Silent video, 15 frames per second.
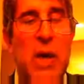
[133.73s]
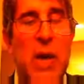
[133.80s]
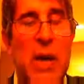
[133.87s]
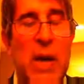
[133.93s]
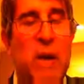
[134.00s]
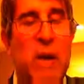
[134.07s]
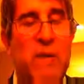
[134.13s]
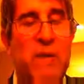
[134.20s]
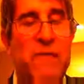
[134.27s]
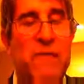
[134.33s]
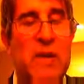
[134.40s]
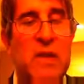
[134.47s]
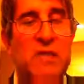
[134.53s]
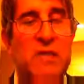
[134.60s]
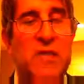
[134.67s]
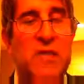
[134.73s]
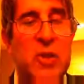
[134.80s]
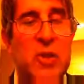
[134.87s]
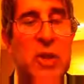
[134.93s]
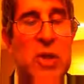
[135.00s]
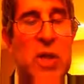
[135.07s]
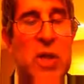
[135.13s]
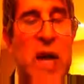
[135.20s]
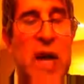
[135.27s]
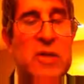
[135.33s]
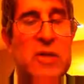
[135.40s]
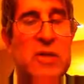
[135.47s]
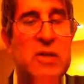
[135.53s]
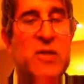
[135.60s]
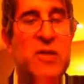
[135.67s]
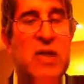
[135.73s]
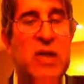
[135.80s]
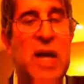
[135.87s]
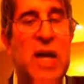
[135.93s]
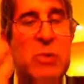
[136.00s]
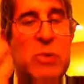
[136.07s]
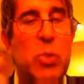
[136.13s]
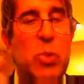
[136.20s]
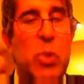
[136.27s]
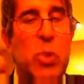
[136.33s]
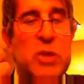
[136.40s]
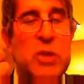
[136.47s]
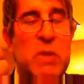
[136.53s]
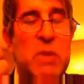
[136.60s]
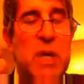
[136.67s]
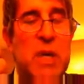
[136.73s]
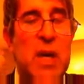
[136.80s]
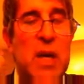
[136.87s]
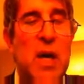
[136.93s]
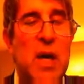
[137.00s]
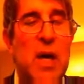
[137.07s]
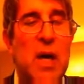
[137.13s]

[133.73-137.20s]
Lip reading: when I would go to feed the fish, as the fish came towards me,